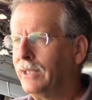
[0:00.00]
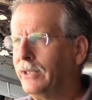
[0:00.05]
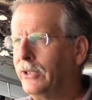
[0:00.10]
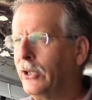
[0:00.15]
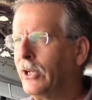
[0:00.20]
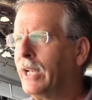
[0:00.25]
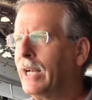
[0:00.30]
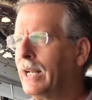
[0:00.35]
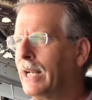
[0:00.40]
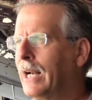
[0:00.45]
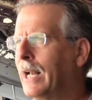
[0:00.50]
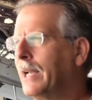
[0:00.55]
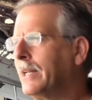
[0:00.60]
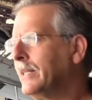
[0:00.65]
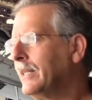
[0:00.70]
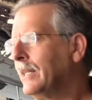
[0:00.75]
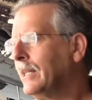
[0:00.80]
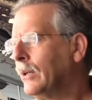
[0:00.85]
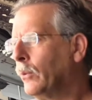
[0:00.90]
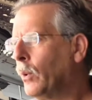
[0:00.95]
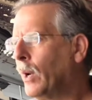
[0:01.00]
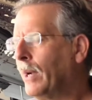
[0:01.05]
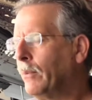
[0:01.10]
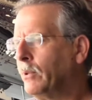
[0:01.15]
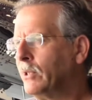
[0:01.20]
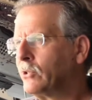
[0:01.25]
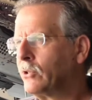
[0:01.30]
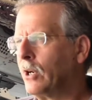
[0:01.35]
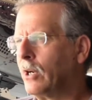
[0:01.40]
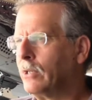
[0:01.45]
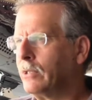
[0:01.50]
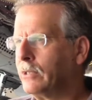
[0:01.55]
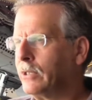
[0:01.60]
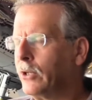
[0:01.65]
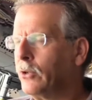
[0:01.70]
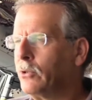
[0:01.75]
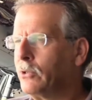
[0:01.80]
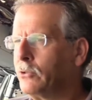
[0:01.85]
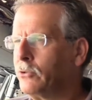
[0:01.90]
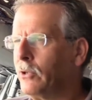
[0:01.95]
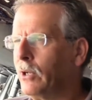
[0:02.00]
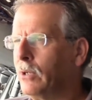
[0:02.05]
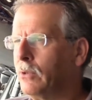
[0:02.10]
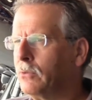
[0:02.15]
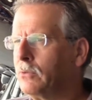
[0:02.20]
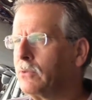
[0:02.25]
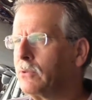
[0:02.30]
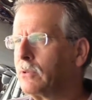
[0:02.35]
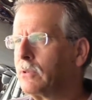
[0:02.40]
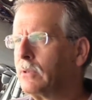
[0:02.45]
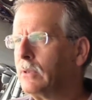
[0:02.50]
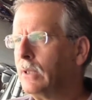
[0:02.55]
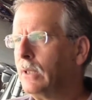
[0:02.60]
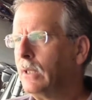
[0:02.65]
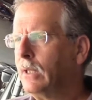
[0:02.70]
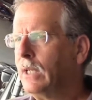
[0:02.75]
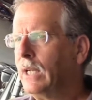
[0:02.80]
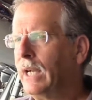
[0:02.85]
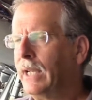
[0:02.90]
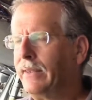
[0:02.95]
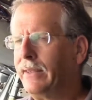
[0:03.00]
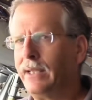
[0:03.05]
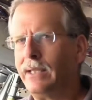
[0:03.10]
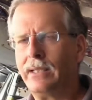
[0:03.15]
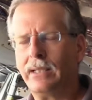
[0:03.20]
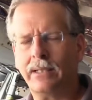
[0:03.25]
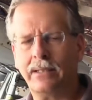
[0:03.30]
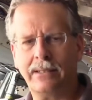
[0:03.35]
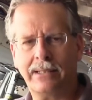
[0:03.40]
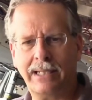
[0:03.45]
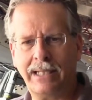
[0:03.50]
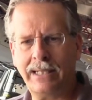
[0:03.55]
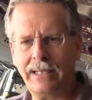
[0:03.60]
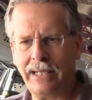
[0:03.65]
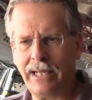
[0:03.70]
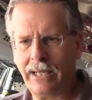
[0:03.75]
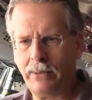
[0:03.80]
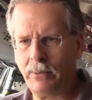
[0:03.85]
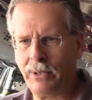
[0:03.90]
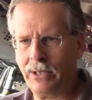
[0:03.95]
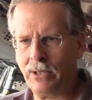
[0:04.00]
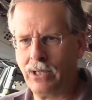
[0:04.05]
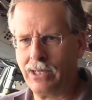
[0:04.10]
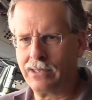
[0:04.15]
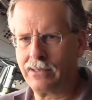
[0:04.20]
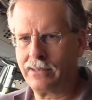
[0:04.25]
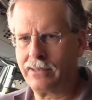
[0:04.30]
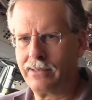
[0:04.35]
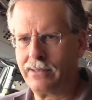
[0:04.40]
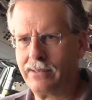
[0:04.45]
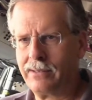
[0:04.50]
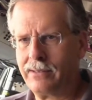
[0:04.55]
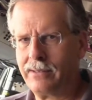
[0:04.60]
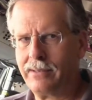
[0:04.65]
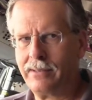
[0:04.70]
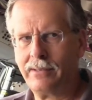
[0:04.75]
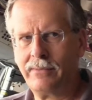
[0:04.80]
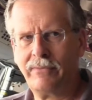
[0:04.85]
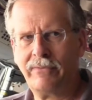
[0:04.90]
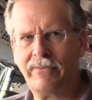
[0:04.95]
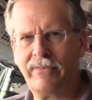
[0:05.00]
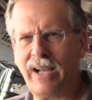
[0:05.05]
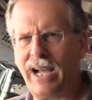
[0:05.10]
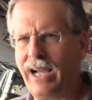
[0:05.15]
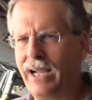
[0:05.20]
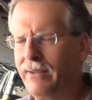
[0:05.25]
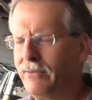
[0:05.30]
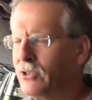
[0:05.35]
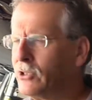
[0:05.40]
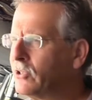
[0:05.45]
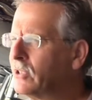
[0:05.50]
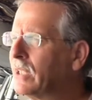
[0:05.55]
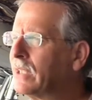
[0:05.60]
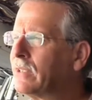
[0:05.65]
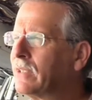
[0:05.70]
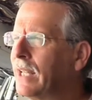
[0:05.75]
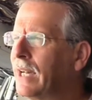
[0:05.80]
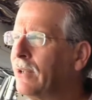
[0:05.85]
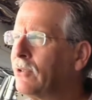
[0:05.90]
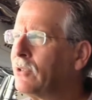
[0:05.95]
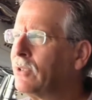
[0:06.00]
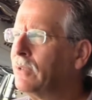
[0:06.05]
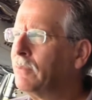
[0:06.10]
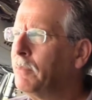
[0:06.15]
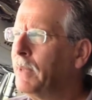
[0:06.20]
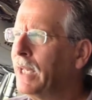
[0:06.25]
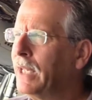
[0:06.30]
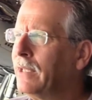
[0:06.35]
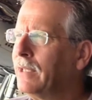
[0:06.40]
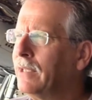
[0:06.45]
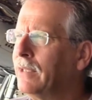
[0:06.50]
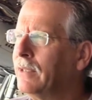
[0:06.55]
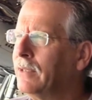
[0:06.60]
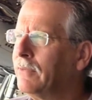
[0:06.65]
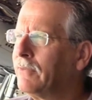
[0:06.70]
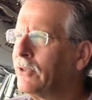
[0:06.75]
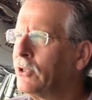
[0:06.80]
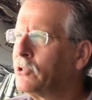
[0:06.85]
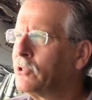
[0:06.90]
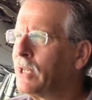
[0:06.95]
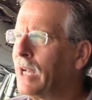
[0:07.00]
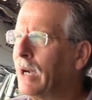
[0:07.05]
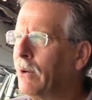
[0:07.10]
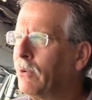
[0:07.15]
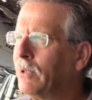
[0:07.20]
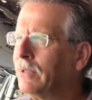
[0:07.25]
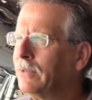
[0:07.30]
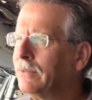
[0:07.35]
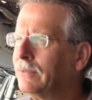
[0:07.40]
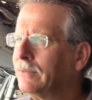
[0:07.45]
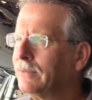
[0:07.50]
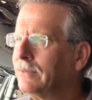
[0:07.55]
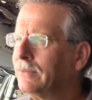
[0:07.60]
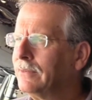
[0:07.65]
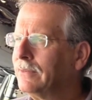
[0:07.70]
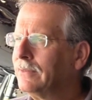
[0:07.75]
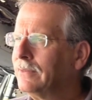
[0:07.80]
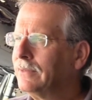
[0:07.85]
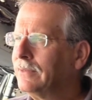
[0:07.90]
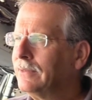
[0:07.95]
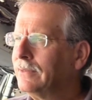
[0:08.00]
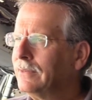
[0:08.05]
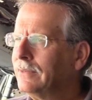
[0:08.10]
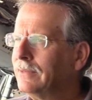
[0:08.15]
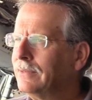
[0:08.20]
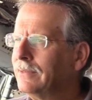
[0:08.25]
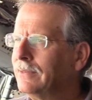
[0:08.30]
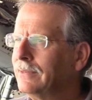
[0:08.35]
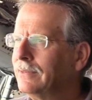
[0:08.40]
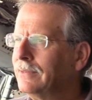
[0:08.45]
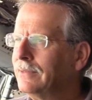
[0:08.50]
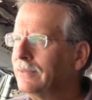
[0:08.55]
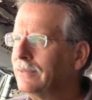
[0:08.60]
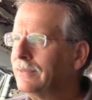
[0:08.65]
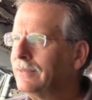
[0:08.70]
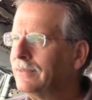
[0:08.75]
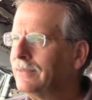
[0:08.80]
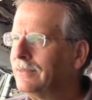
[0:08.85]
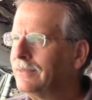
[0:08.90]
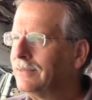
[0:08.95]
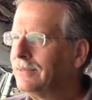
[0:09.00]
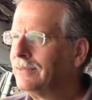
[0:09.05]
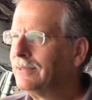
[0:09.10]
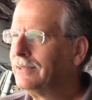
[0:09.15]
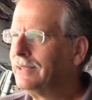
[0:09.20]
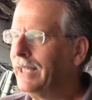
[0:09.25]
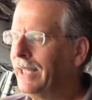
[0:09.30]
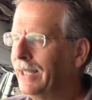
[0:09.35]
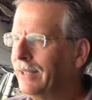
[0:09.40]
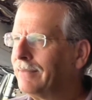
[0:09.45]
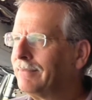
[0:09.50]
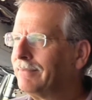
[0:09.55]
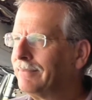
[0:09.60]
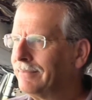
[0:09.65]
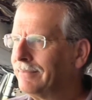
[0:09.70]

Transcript: you'll get an idea why we started to go to drones. I think in D-Day we lost five or 6,000 men in the first hour. On the, on the ground. Yeah.